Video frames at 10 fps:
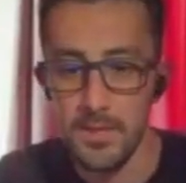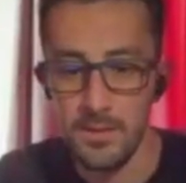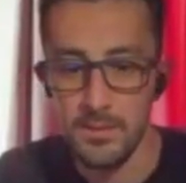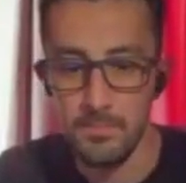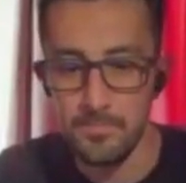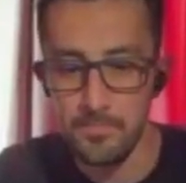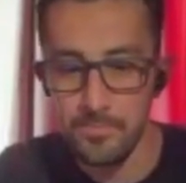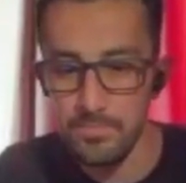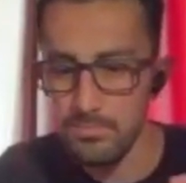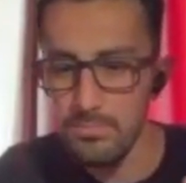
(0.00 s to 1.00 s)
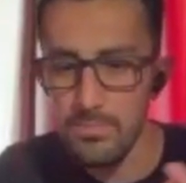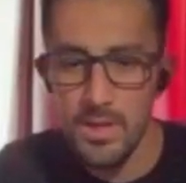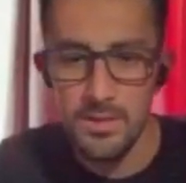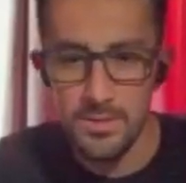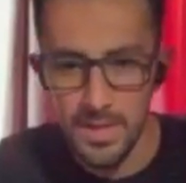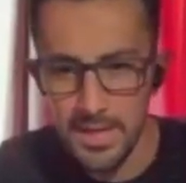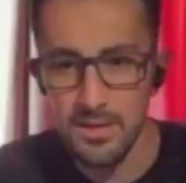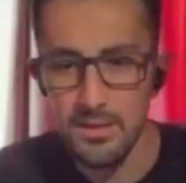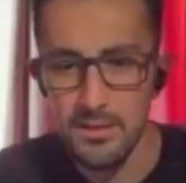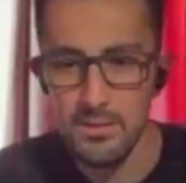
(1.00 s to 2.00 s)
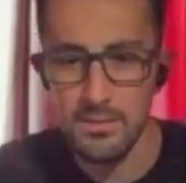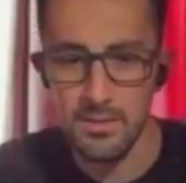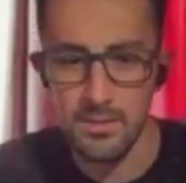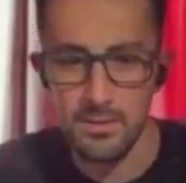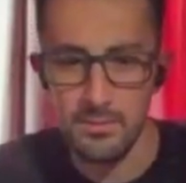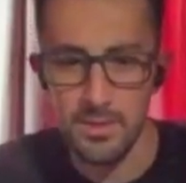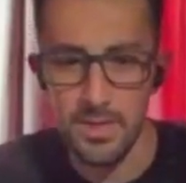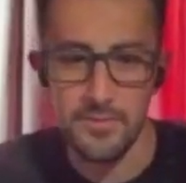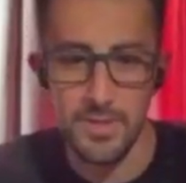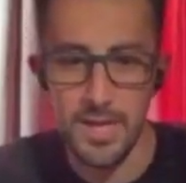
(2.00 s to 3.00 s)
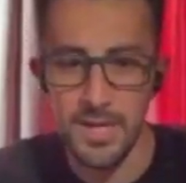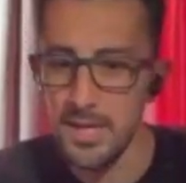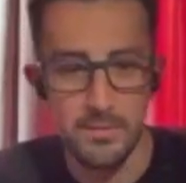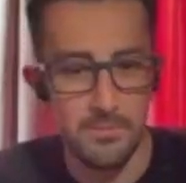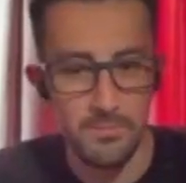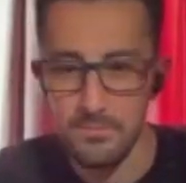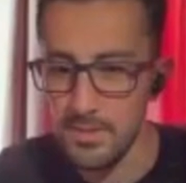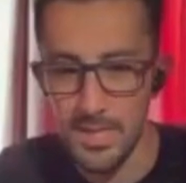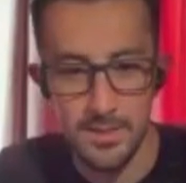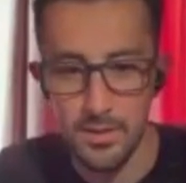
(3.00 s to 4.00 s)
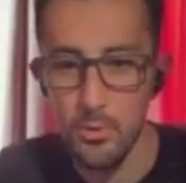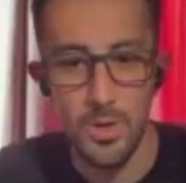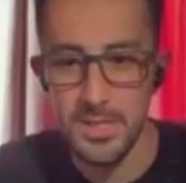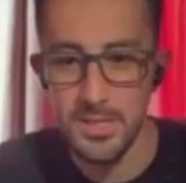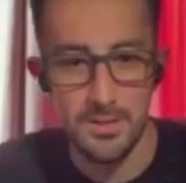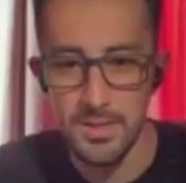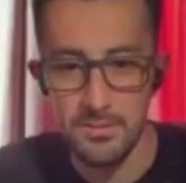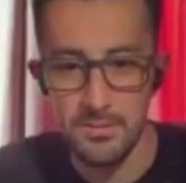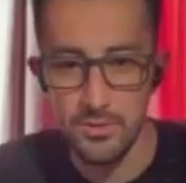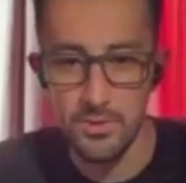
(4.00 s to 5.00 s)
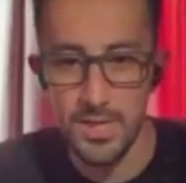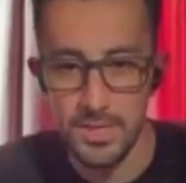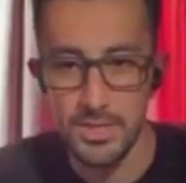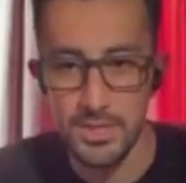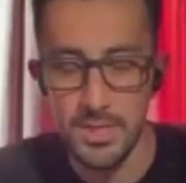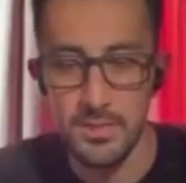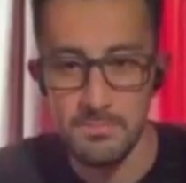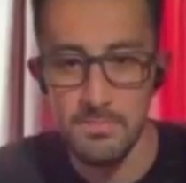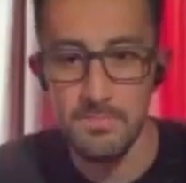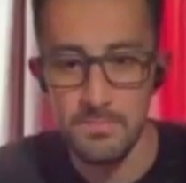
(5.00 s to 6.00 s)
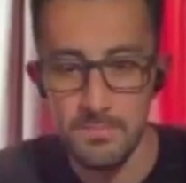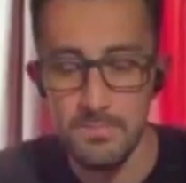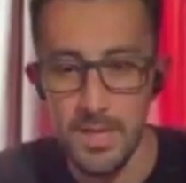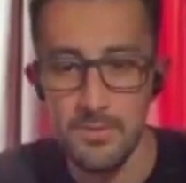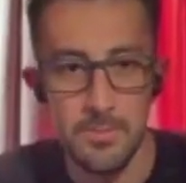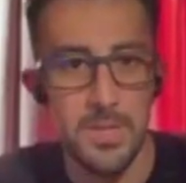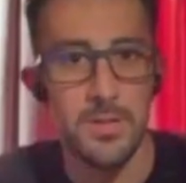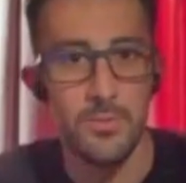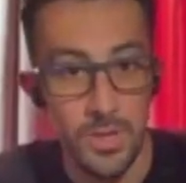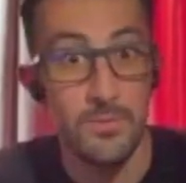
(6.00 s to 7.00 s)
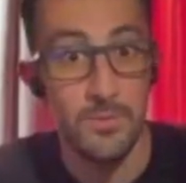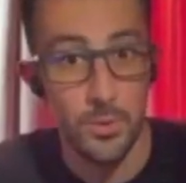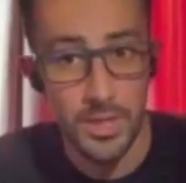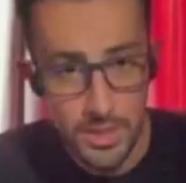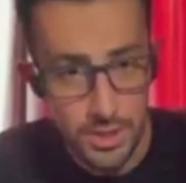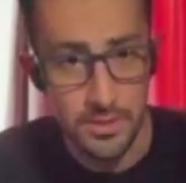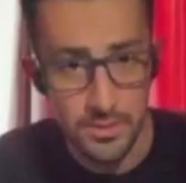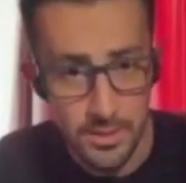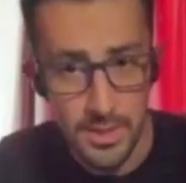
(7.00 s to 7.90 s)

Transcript: Um, then, after that, I had no idea that you could actually have it be a real vocation.